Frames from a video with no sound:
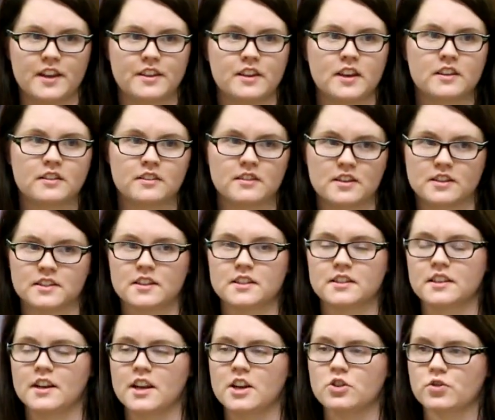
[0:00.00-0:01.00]
I think this
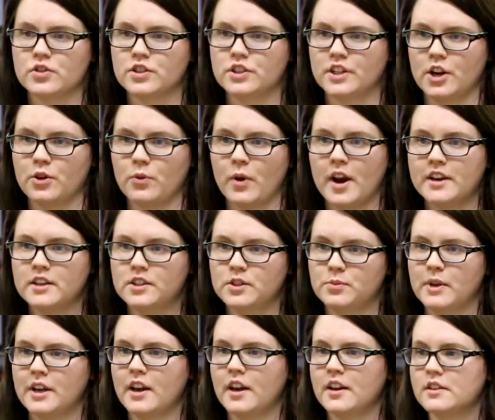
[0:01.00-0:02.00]
is an interesting
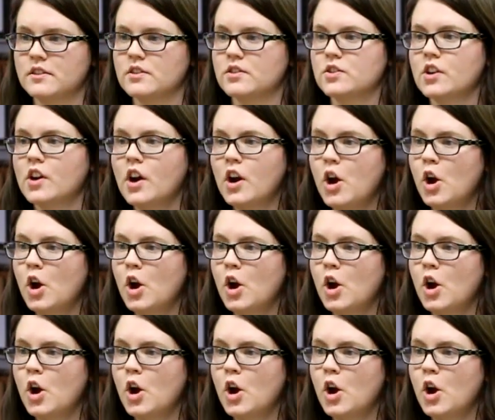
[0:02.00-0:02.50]
race because